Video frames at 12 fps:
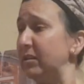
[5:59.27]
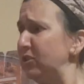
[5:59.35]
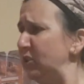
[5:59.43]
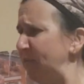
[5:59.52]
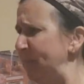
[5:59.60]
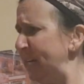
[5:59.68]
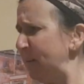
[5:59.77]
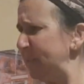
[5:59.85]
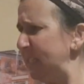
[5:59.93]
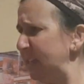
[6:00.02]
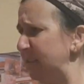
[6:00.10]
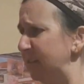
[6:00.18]
Do you have men
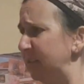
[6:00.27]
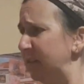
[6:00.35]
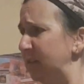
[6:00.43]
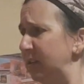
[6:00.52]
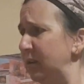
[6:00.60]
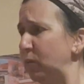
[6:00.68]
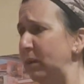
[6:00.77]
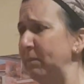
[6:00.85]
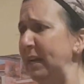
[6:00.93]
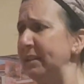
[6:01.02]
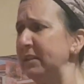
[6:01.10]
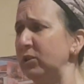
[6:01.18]
upstairs? Well, I'm
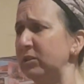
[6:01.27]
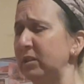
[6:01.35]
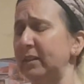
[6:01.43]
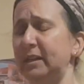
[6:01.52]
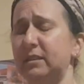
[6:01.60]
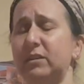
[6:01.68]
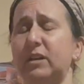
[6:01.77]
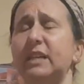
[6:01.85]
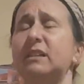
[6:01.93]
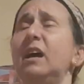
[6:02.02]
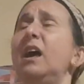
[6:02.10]
glad they're not here tonight.